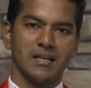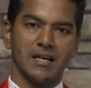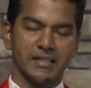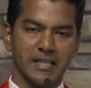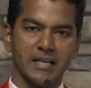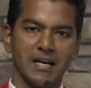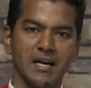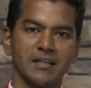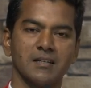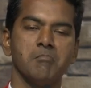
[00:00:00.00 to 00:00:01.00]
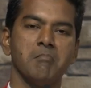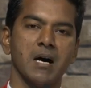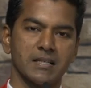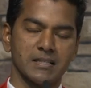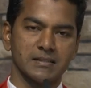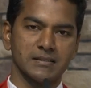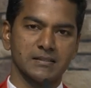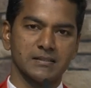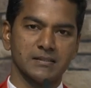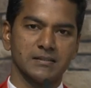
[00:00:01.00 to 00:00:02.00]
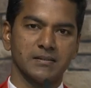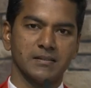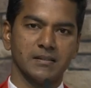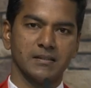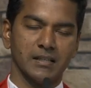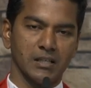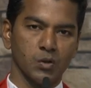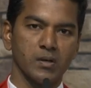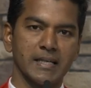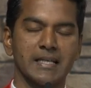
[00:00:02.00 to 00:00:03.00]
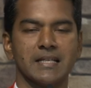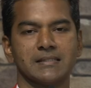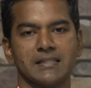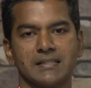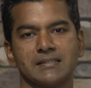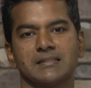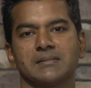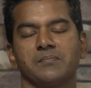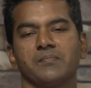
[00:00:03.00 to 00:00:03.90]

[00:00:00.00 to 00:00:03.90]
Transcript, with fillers: And they are martyrs, the holy innocents.